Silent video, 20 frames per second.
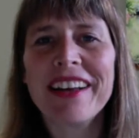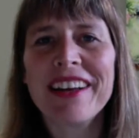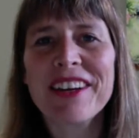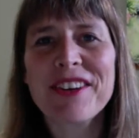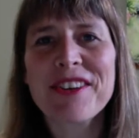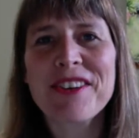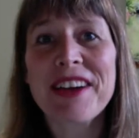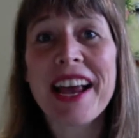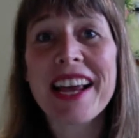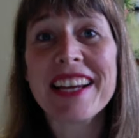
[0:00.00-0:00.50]

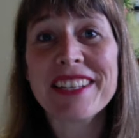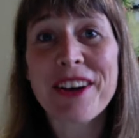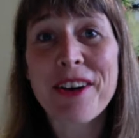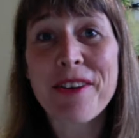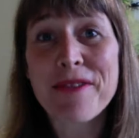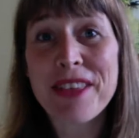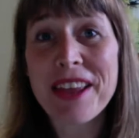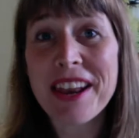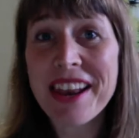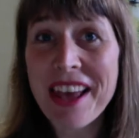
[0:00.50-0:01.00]
creator
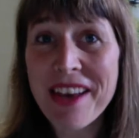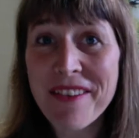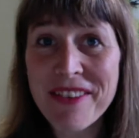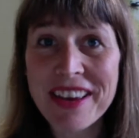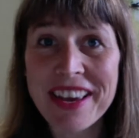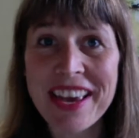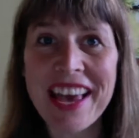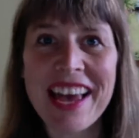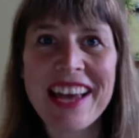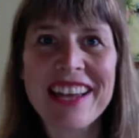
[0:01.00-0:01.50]
of the
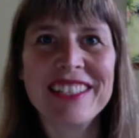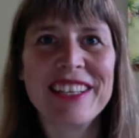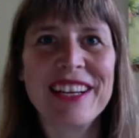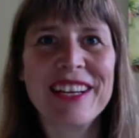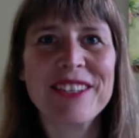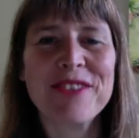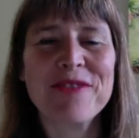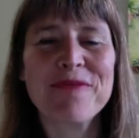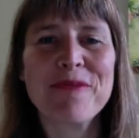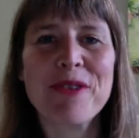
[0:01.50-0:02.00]
Loving Heart
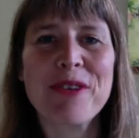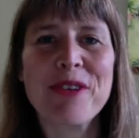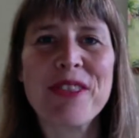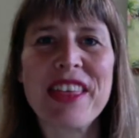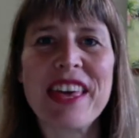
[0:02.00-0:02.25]
Gentle Birth